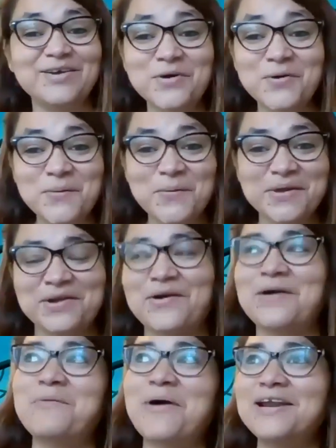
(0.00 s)
No,
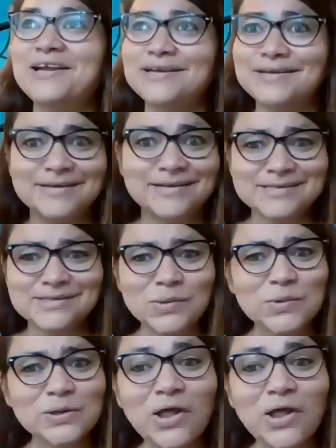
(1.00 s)
I waited so